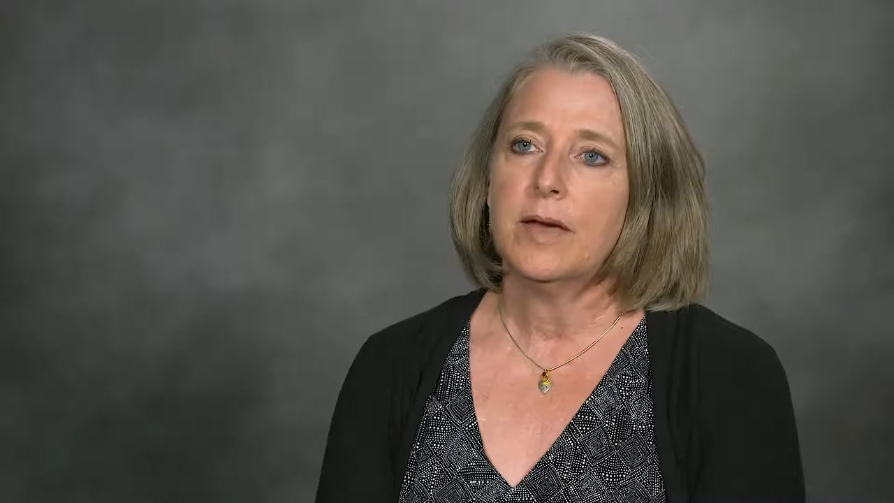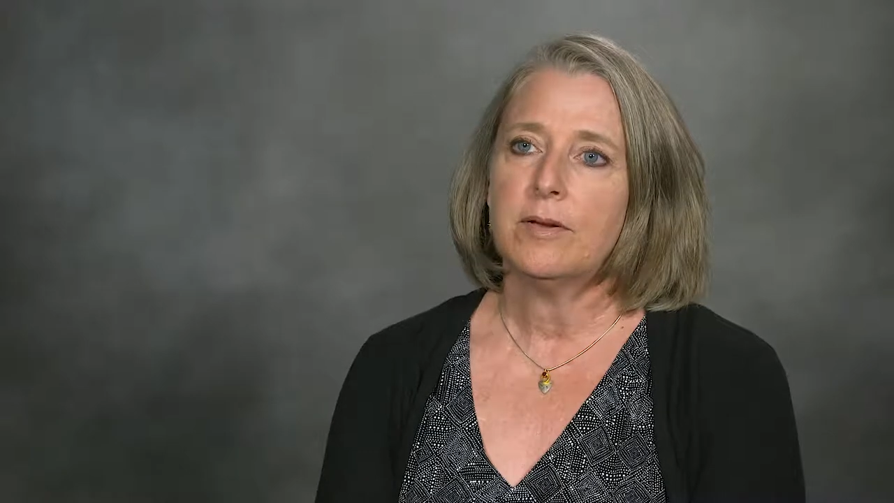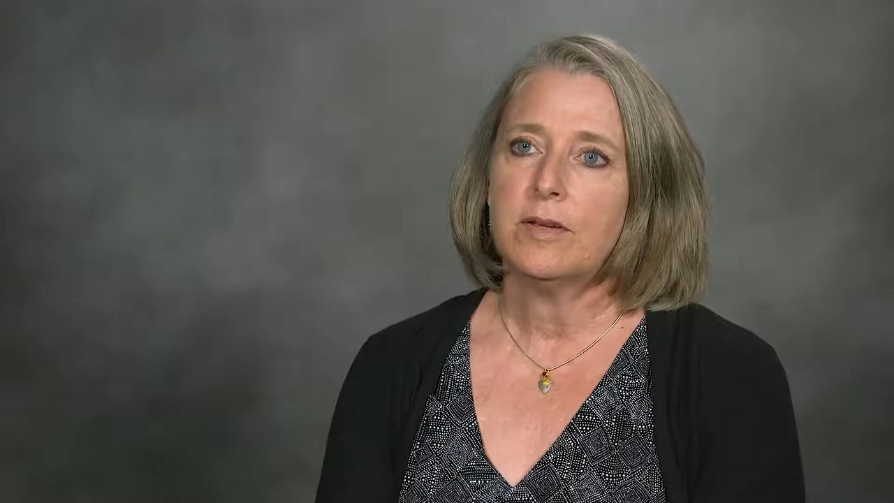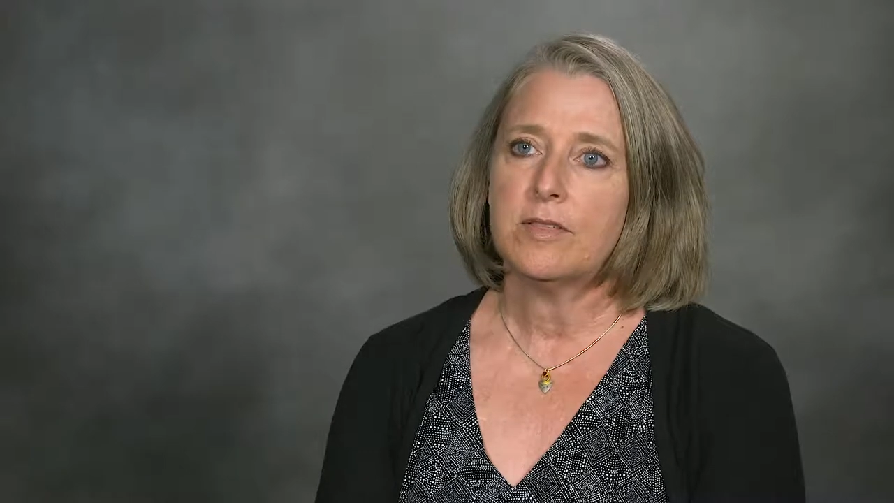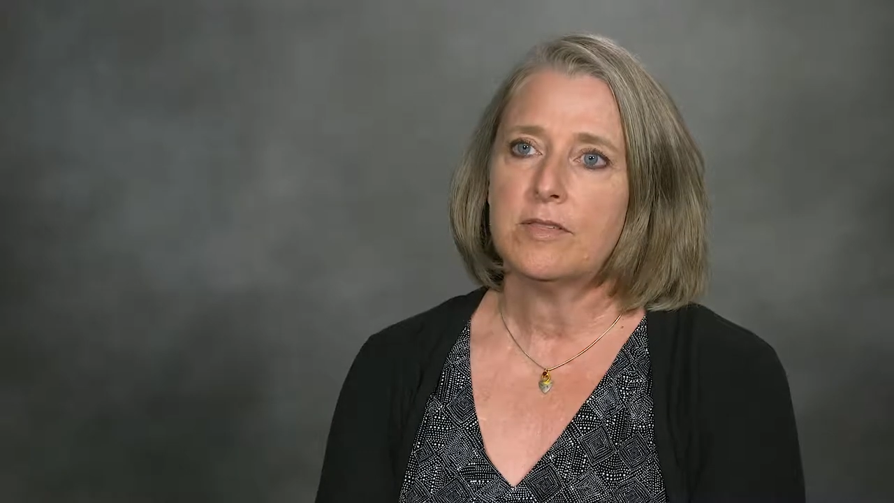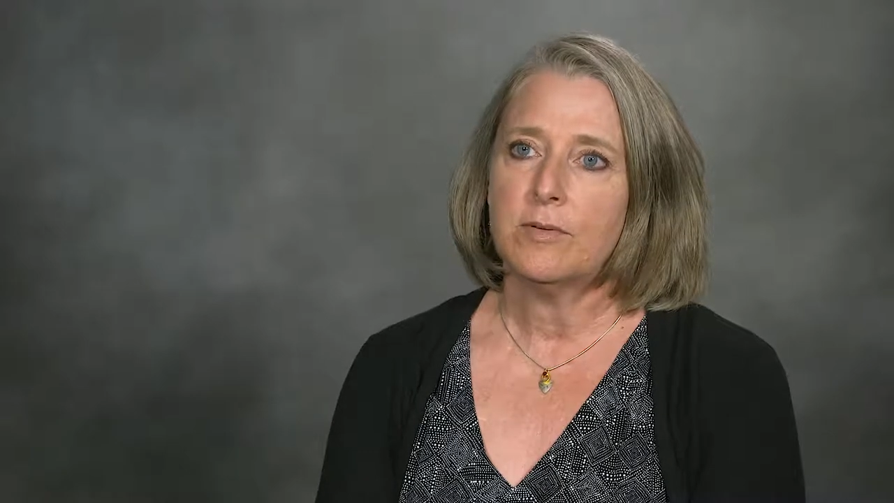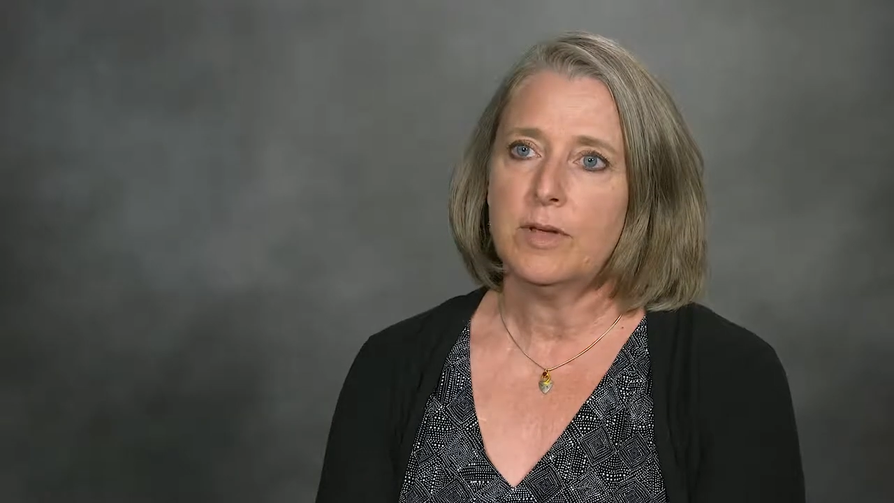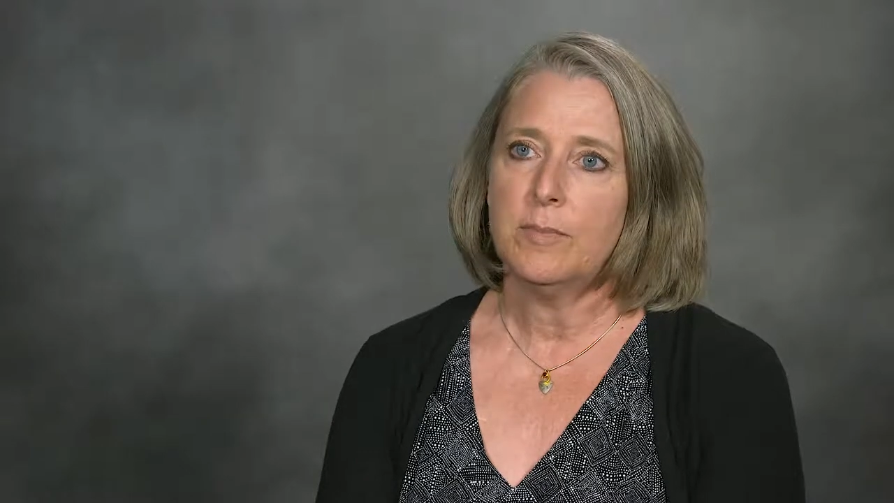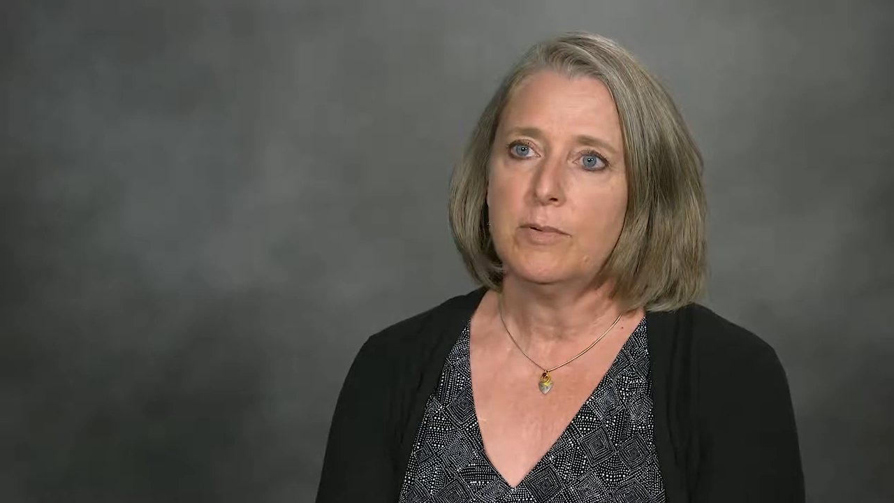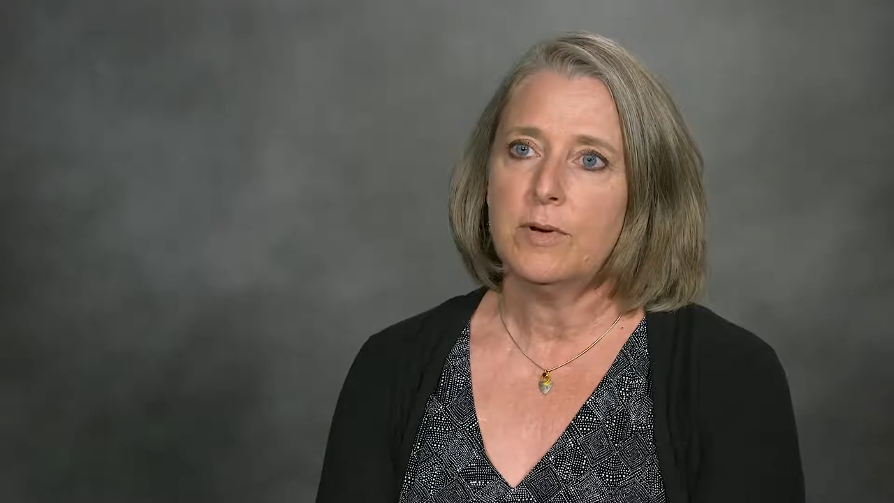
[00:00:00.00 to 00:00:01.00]
out at
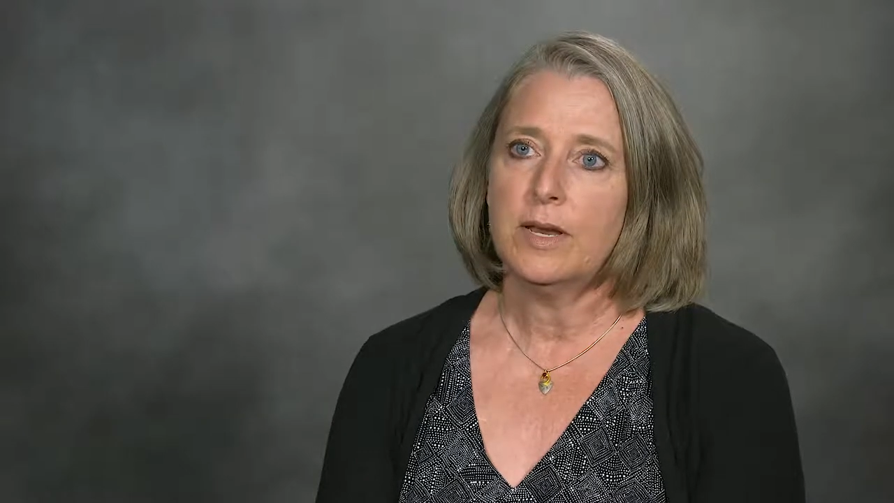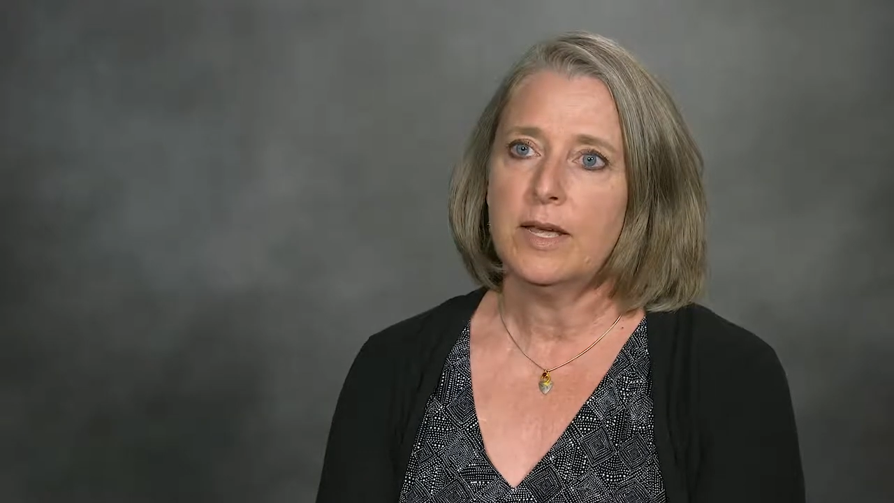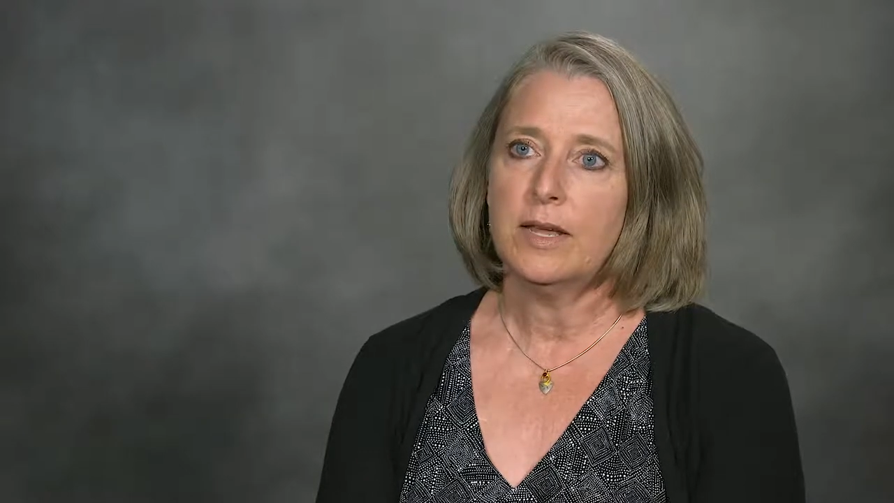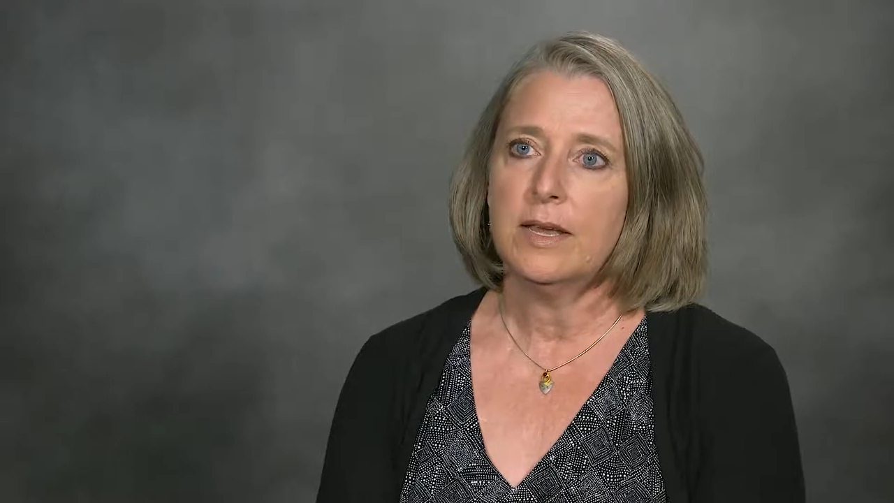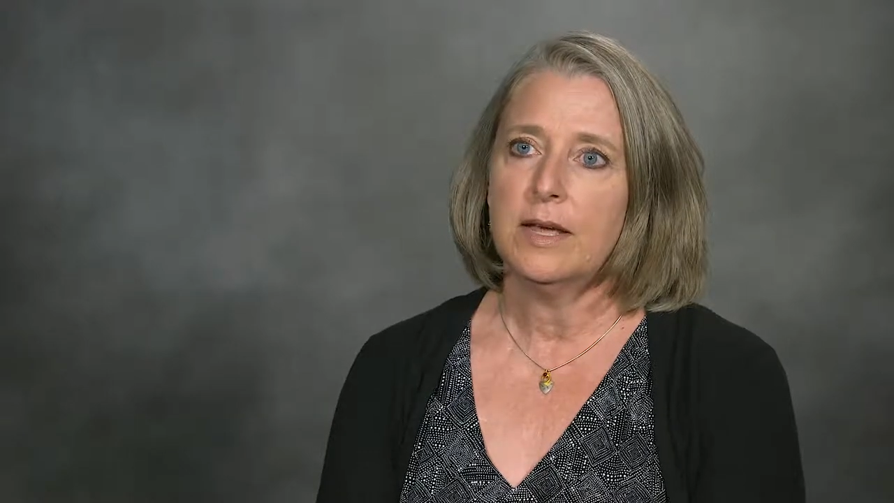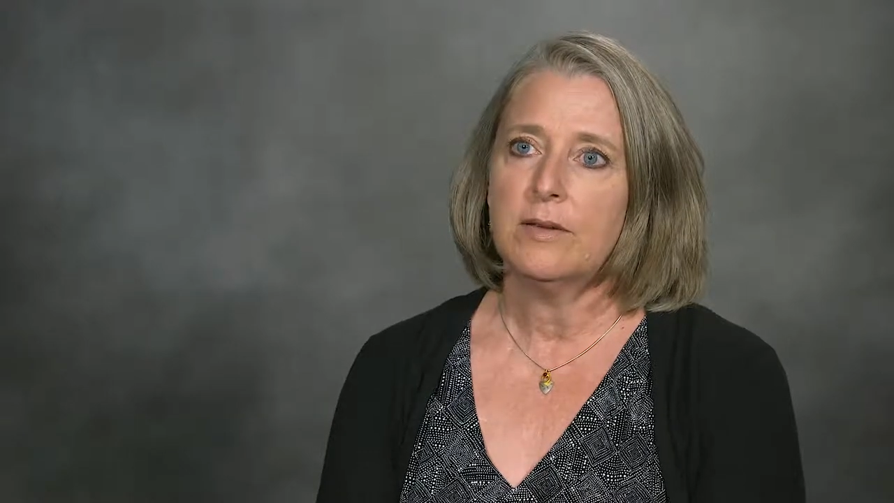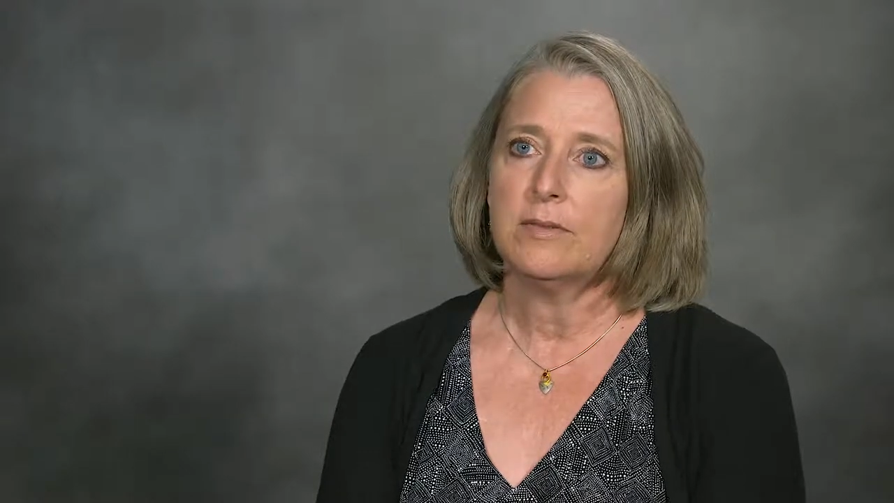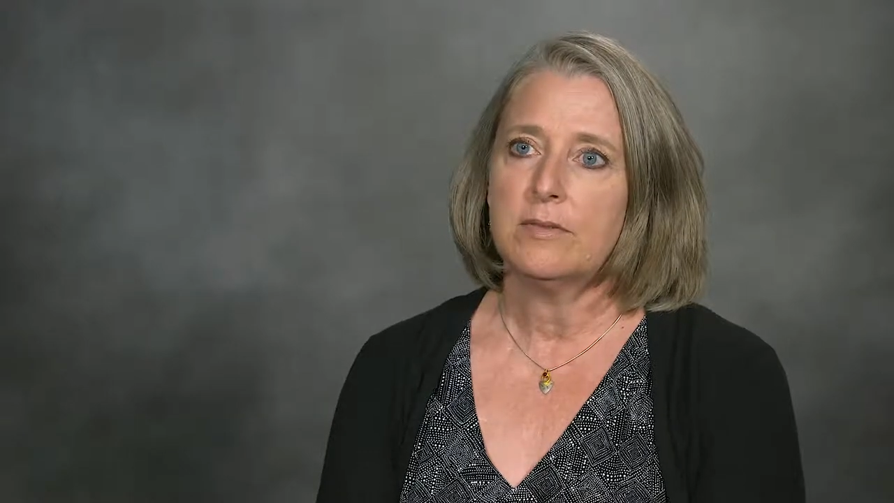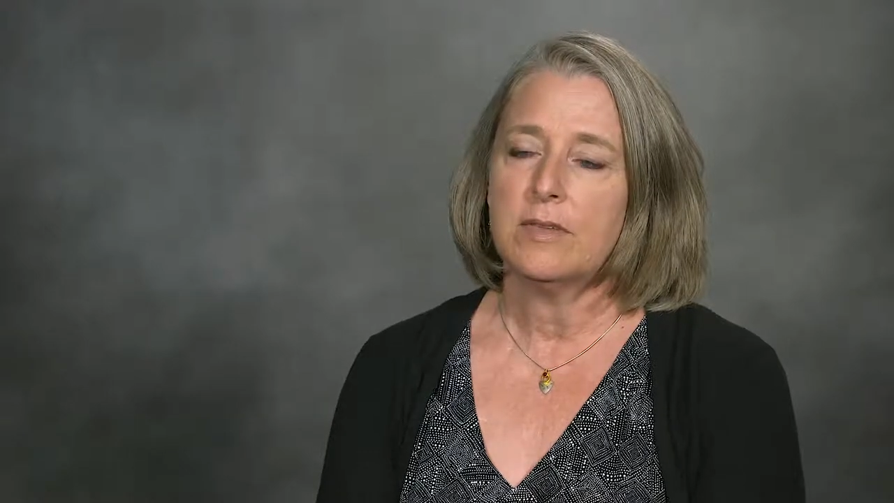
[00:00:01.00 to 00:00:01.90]
Stony Point and now